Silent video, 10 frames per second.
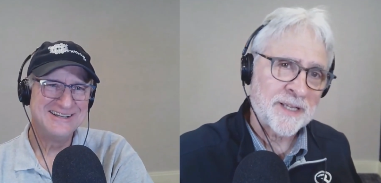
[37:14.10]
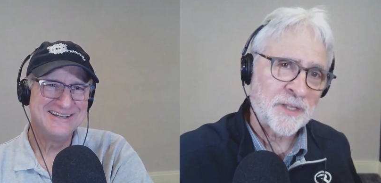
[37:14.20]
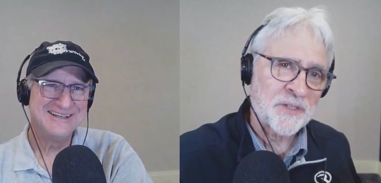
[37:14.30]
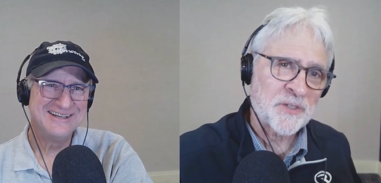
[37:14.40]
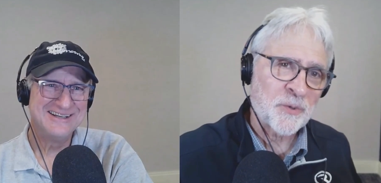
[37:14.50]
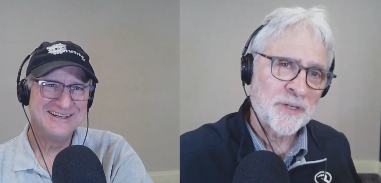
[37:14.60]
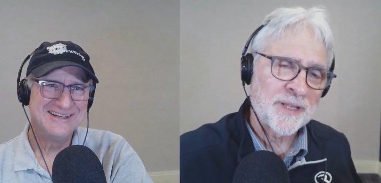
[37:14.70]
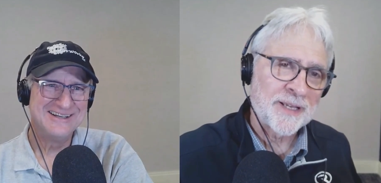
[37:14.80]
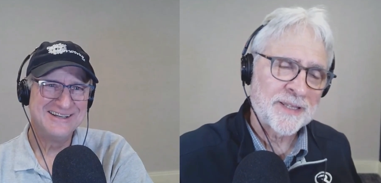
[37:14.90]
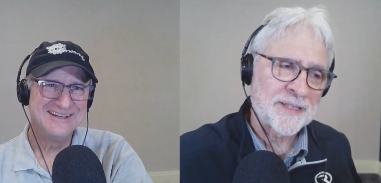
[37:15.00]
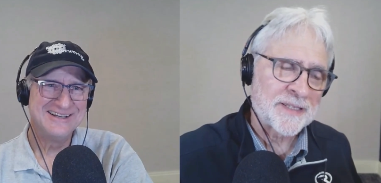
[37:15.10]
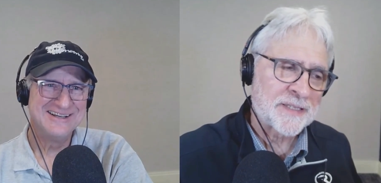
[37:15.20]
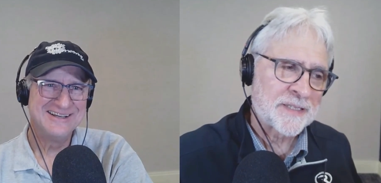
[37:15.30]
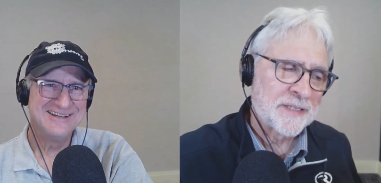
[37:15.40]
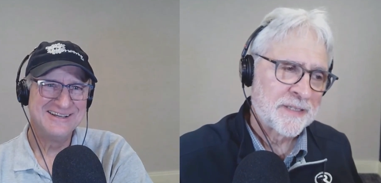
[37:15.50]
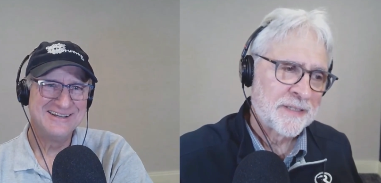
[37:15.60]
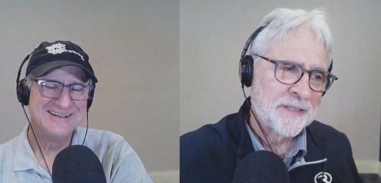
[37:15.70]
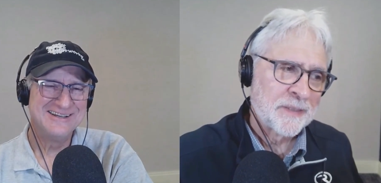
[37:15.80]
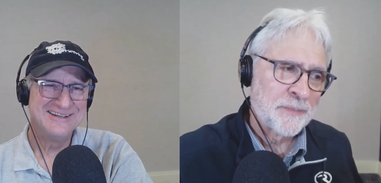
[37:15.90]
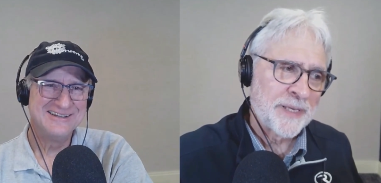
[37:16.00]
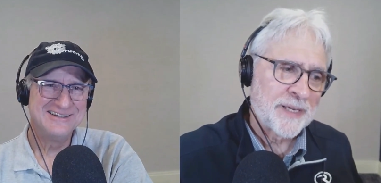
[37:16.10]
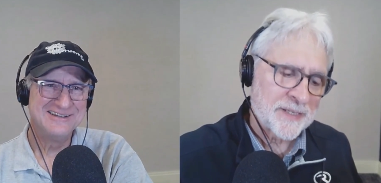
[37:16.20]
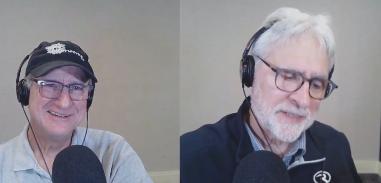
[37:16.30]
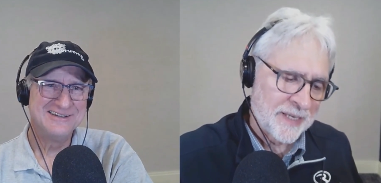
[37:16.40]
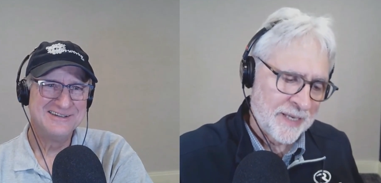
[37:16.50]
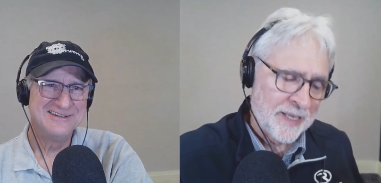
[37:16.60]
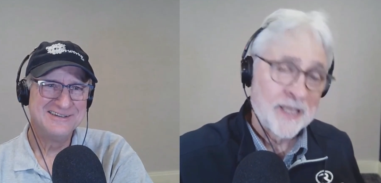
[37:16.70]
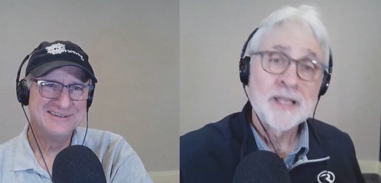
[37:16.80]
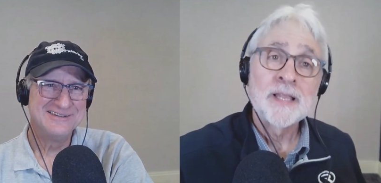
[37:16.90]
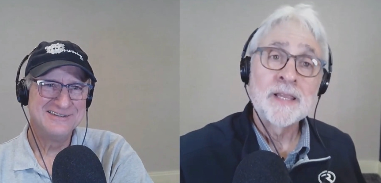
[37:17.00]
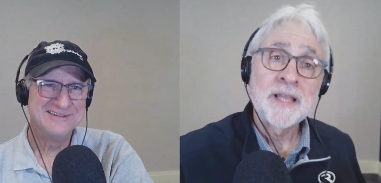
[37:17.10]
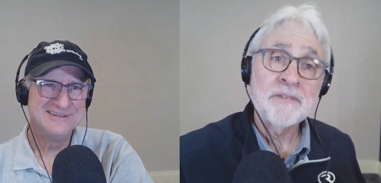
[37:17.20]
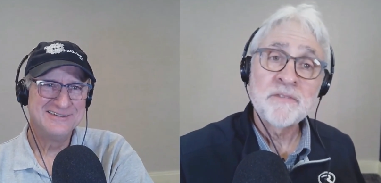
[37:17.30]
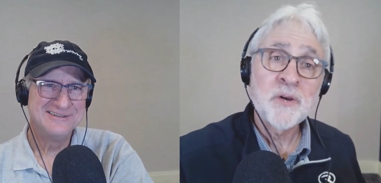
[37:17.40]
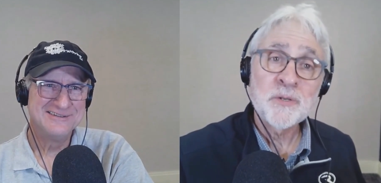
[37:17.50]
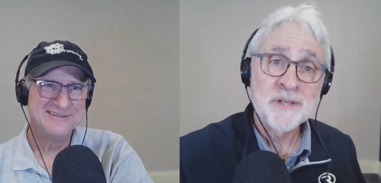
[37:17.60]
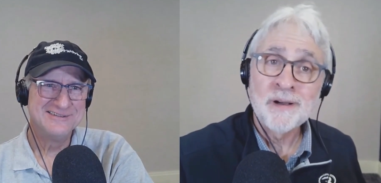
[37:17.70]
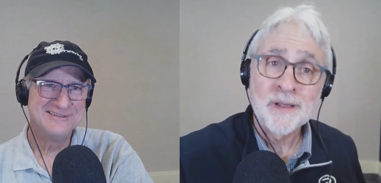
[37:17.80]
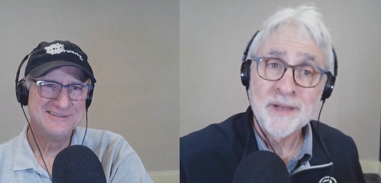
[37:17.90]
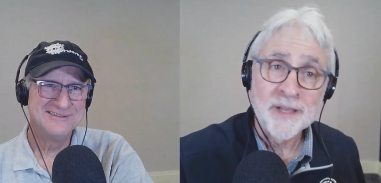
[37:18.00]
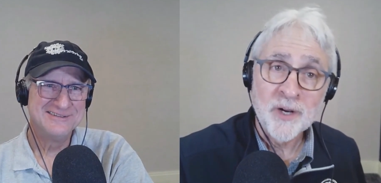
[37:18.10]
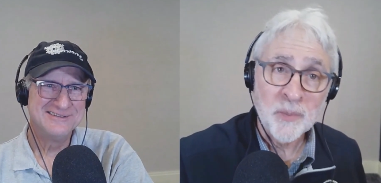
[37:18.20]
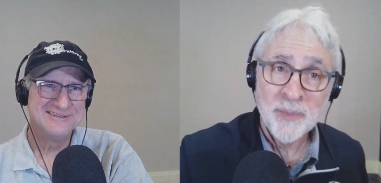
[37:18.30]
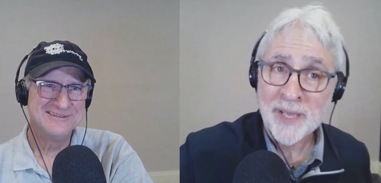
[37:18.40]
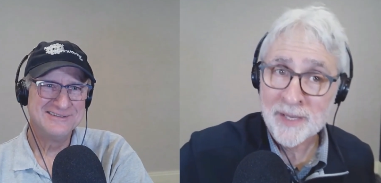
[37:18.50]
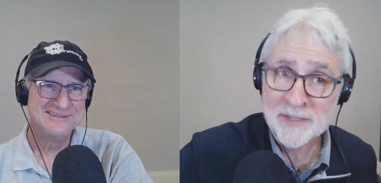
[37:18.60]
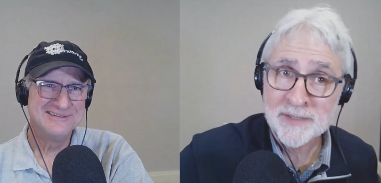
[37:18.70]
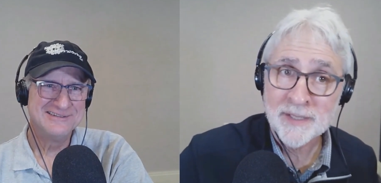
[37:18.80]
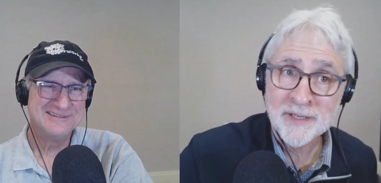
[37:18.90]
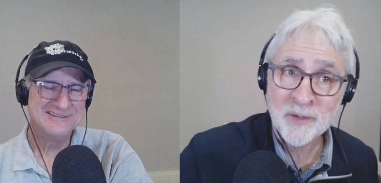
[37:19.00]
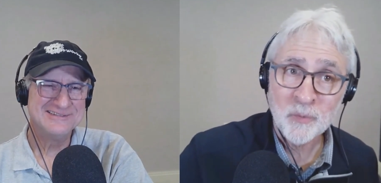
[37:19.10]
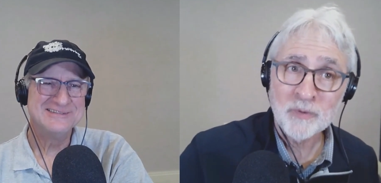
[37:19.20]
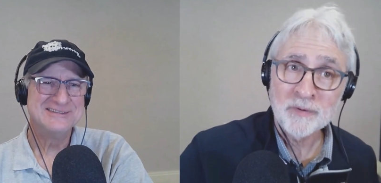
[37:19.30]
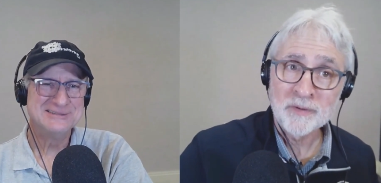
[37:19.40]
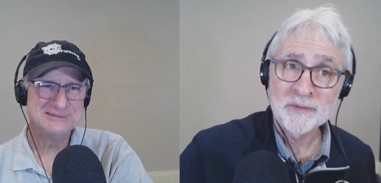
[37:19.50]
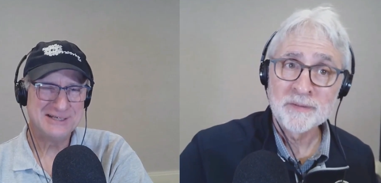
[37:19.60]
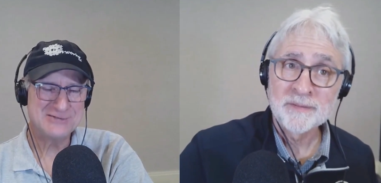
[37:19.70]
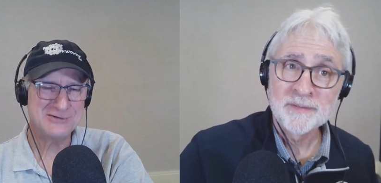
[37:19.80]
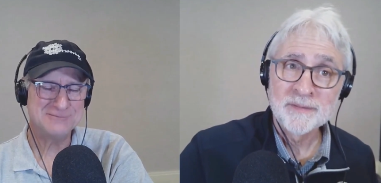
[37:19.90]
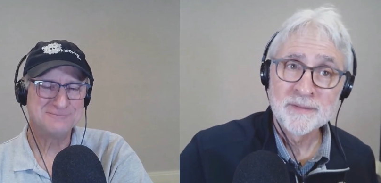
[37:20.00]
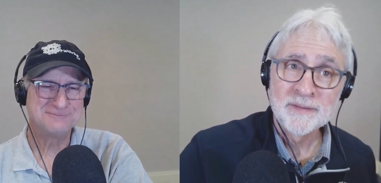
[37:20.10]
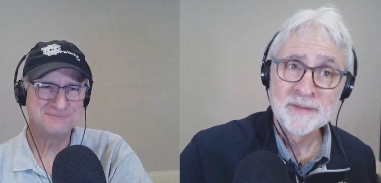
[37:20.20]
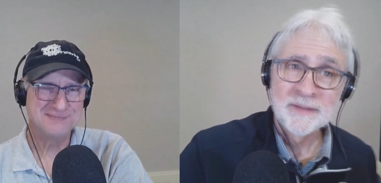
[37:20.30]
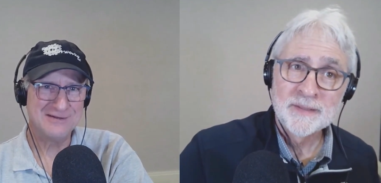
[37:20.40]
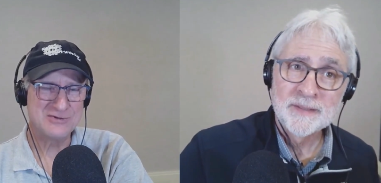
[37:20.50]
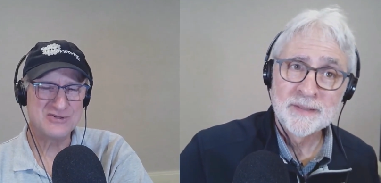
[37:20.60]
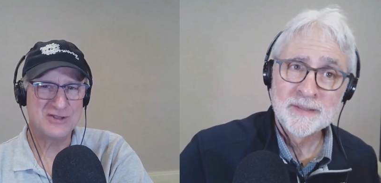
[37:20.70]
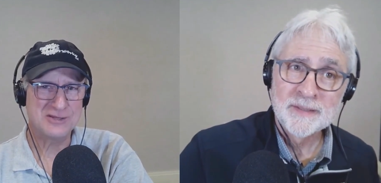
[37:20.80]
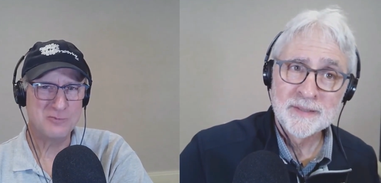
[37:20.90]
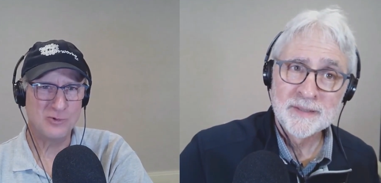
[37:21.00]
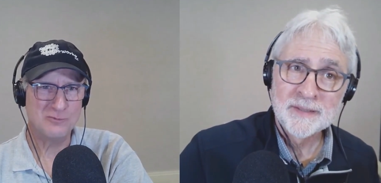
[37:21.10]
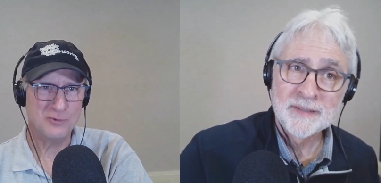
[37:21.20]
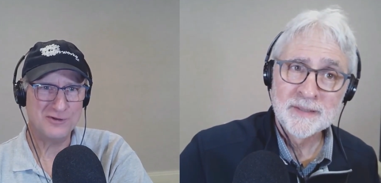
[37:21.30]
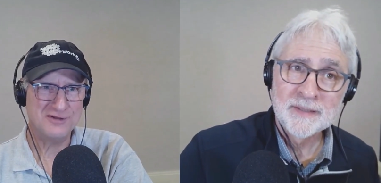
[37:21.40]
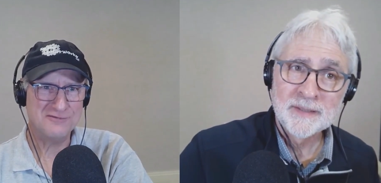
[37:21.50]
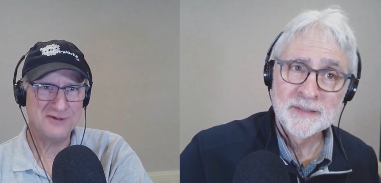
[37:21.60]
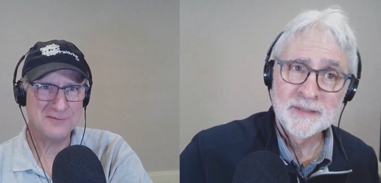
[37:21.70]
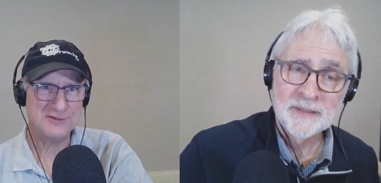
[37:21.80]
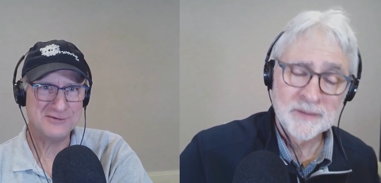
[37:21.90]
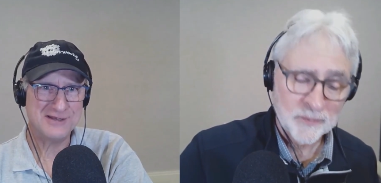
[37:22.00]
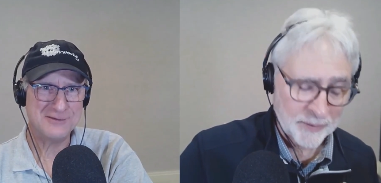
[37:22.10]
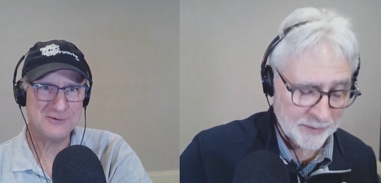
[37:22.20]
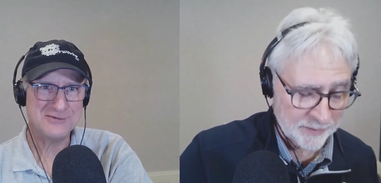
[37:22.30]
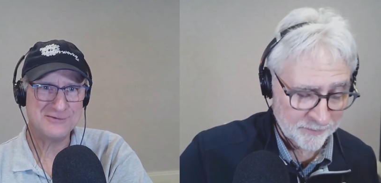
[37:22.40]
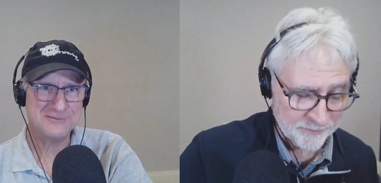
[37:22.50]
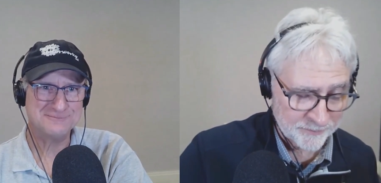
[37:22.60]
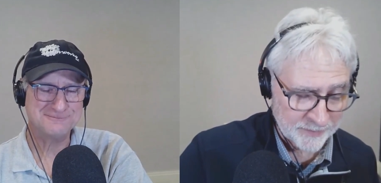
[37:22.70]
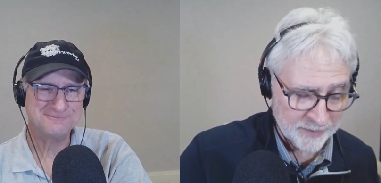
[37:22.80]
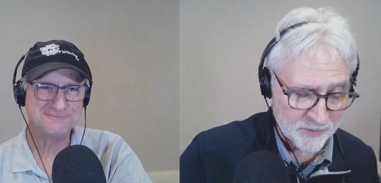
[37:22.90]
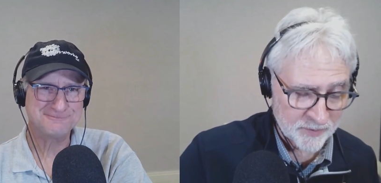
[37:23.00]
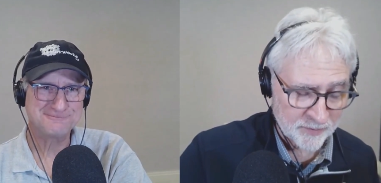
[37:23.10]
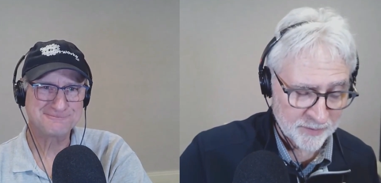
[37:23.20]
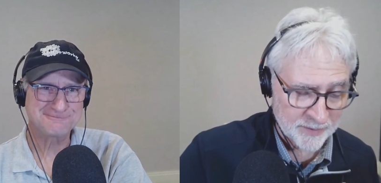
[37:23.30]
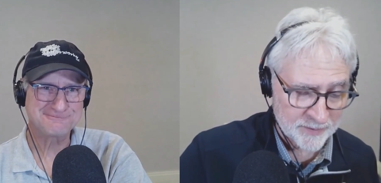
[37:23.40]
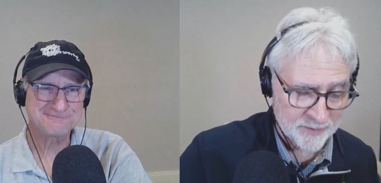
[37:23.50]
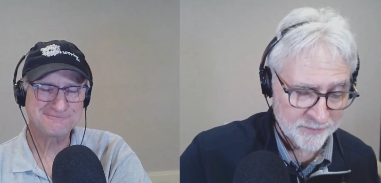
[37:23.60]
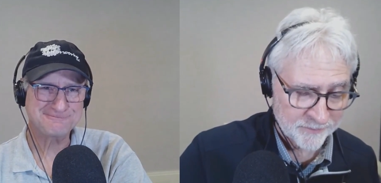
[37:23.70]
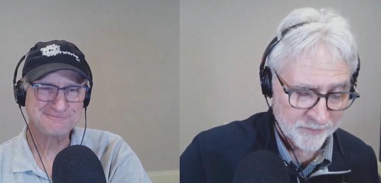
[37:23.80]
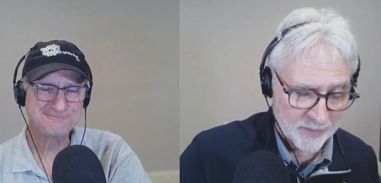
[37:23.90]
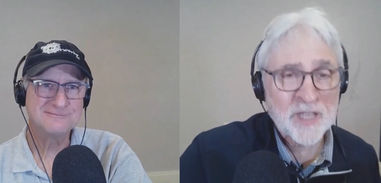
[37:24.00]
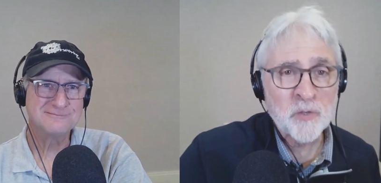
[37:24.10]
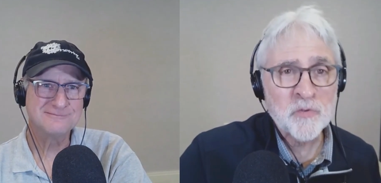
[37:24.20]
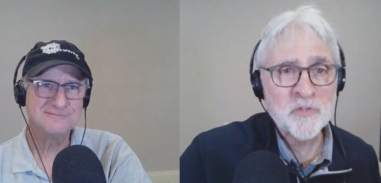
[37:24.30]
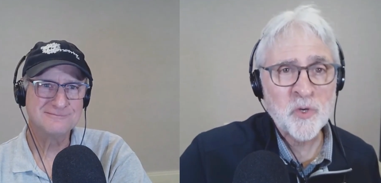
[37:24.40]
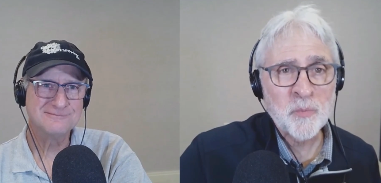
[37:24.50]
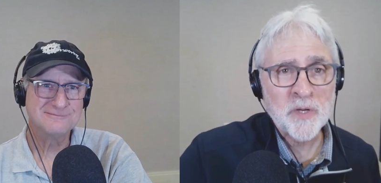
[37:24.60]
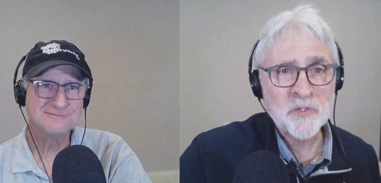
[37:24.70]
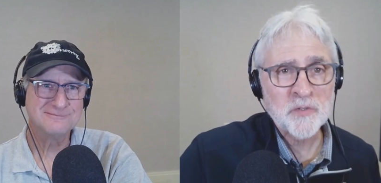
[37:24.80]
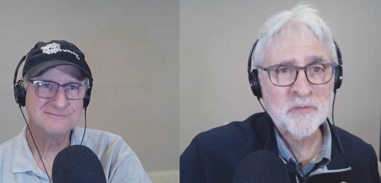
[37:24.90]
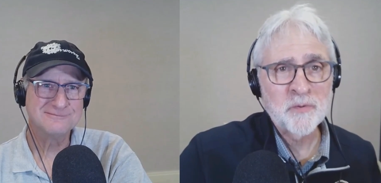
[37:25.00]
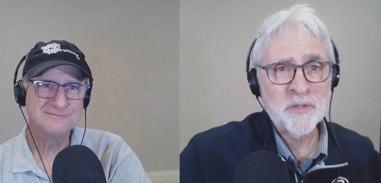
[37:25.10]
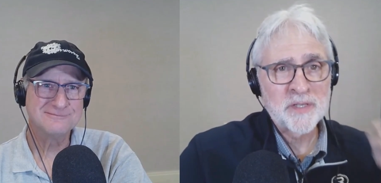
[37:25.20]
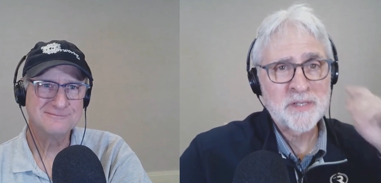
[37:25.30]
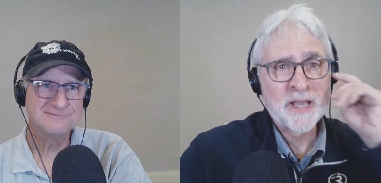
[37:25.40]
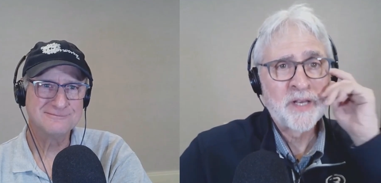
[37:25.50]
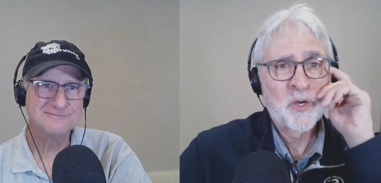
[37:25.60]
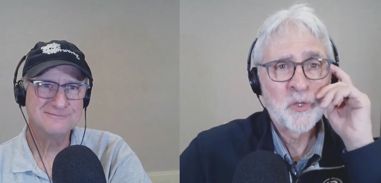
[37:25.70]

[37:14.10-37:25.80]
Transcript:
Speaker 1: to tell a story like this, because life goes on in our bays, in our world.
Speaker 2: That's right. And there's nothing more important than family to anybody, Wow. So.
Speaker 1: It sure is. Thank you so much for this. I